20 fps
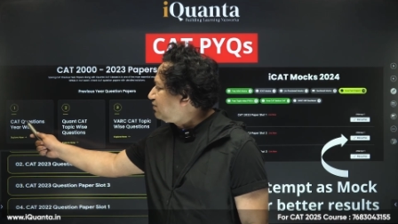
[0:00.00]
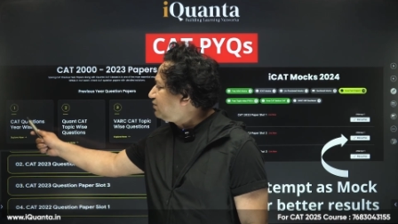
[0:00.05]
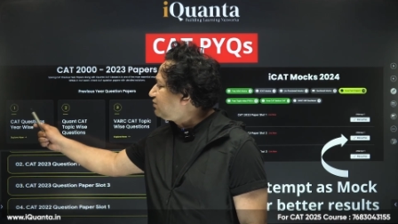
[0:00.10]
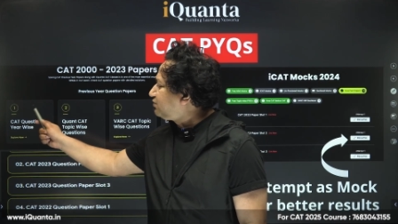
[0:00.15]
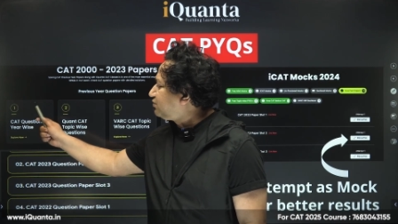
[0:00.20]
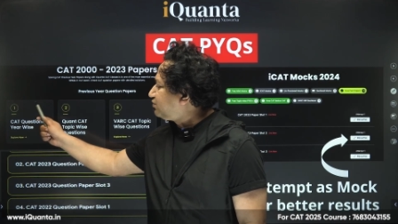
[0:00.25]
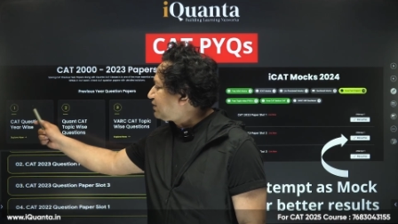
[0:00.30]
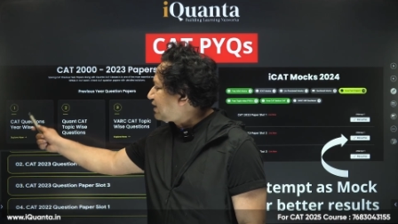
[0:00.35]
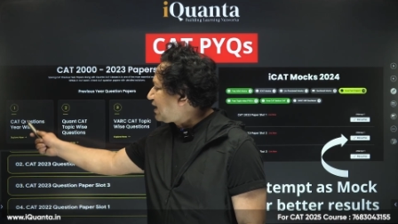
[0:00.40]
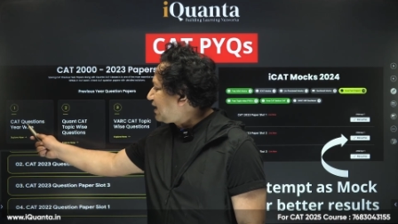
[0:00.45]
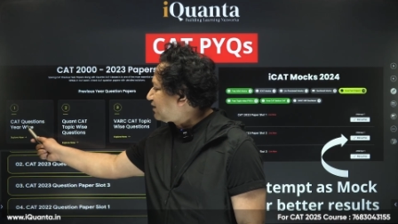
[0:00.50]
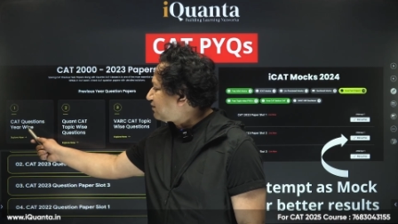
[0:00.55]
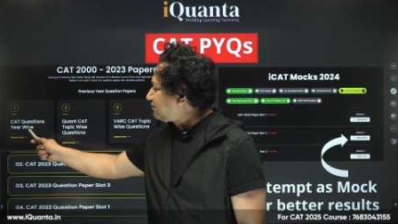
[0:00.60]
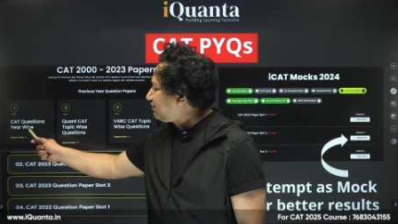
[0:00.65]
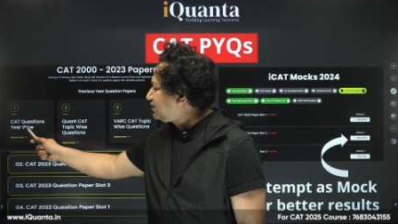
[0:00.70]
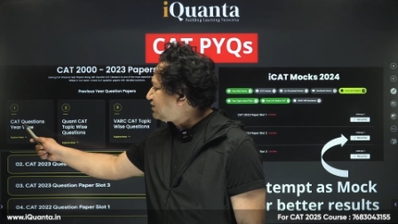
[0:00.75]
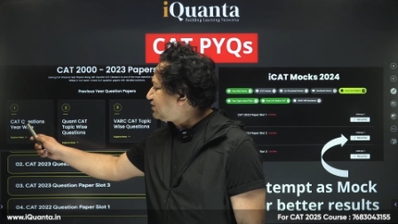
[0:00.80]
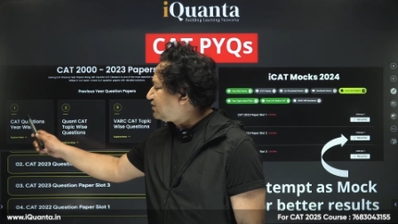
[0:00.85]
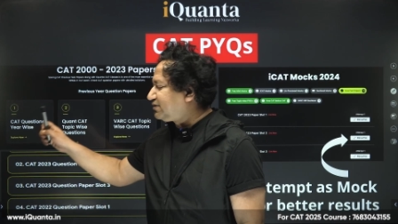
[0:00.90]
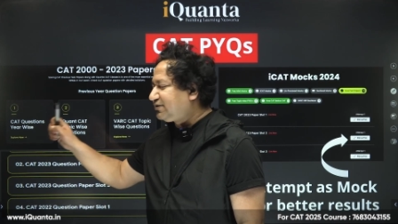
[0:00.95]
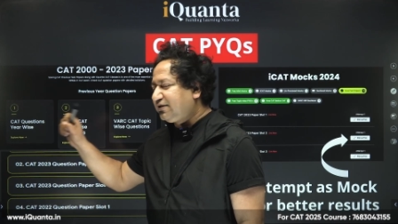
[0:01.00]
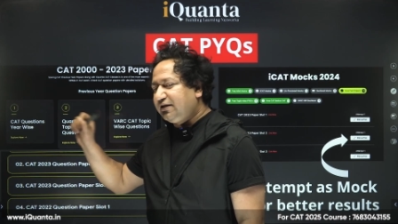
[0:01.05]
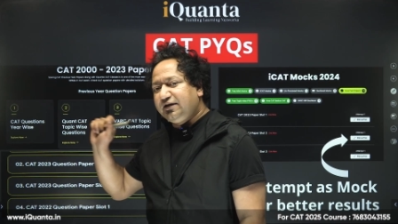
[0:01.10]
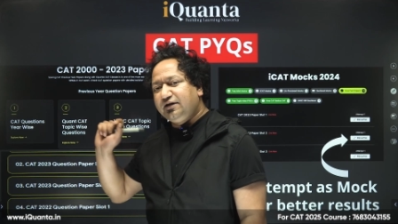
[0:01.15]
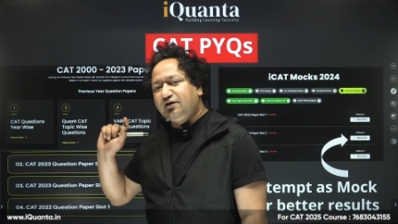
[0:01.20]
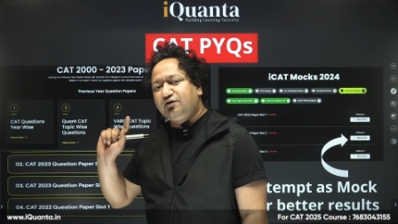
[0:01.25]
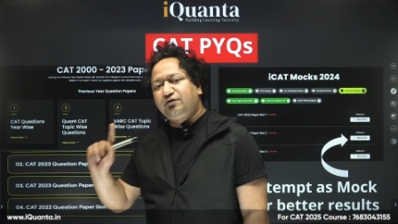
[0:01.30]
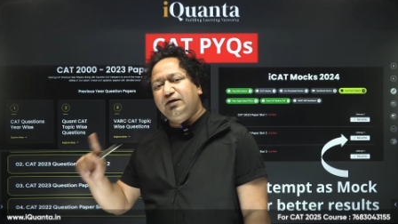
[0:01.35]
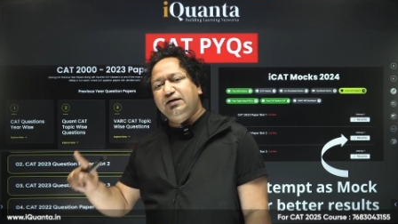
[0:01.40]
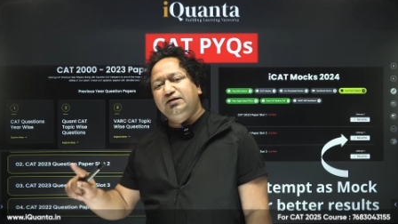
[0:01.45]
to CAT questions
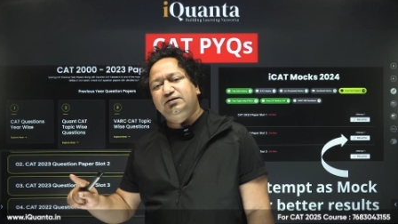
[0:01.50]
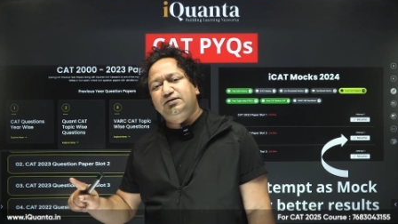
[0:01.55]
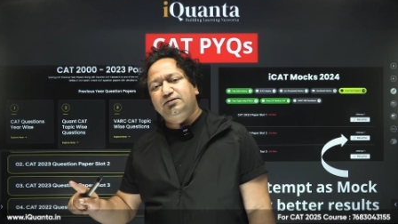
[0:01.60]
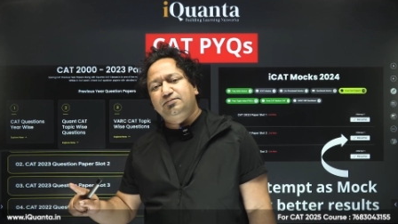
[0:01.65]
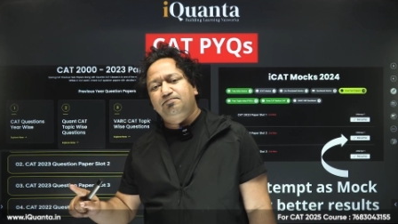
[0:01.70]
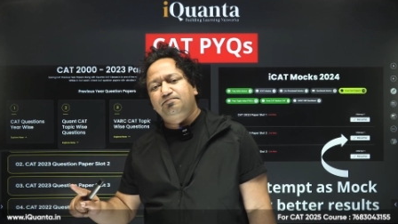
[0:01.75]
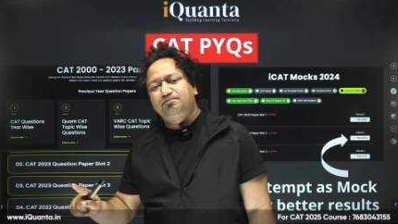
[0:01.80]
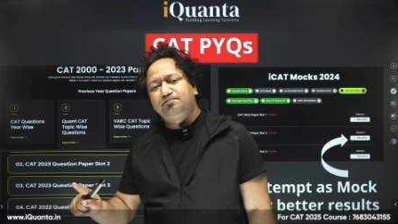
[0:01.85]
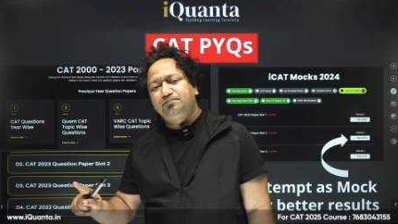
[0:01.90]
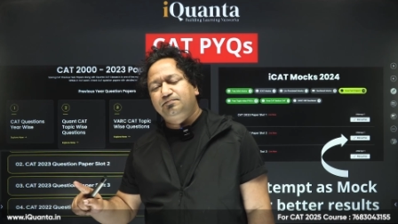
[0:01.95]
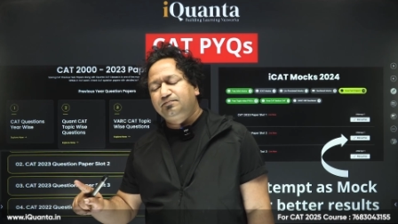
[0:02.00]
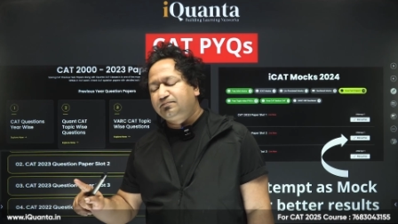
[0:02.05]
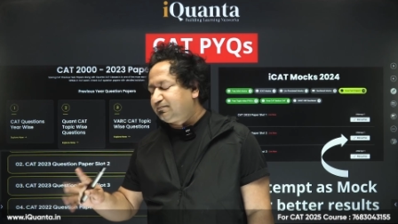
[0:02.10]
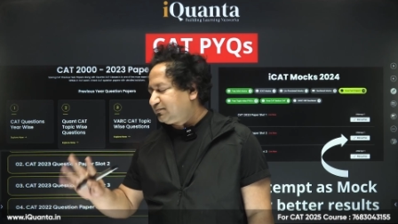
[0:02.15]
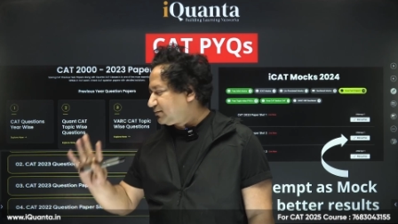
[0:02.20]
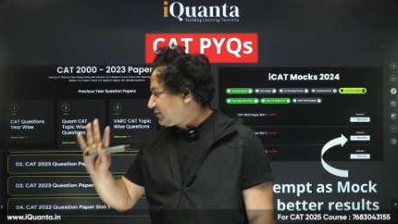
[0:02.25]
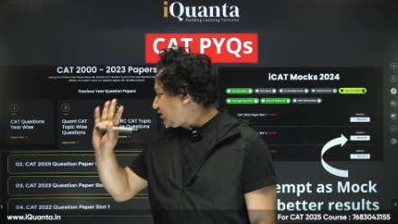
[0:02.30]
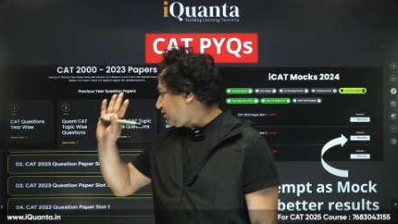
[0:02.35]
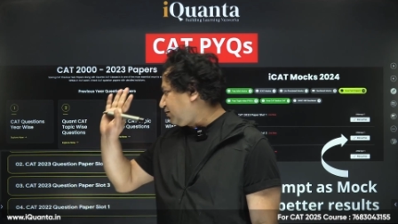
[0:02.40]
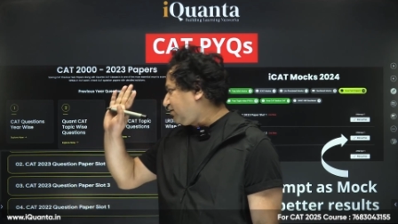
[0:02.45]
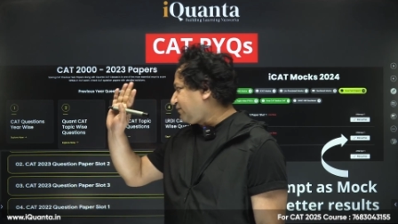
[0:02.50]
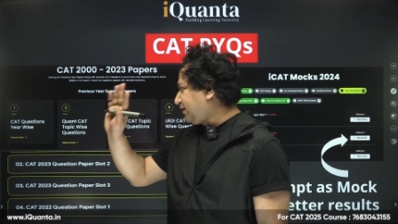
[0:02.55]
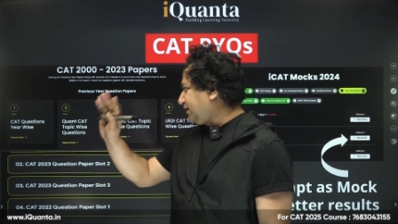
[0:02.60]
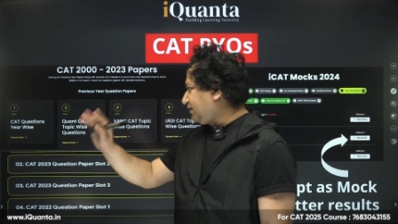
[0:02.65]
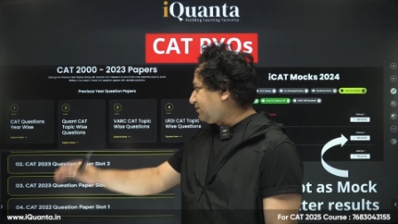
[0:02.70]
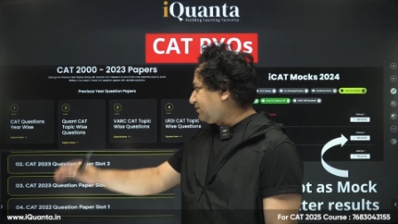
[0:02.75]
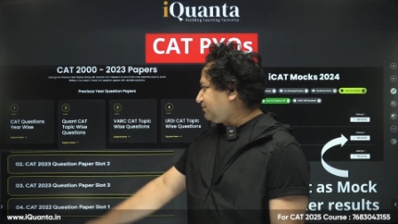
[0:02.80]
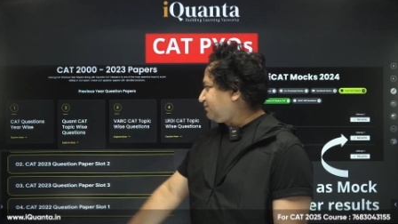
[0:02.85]
year-wise, all right?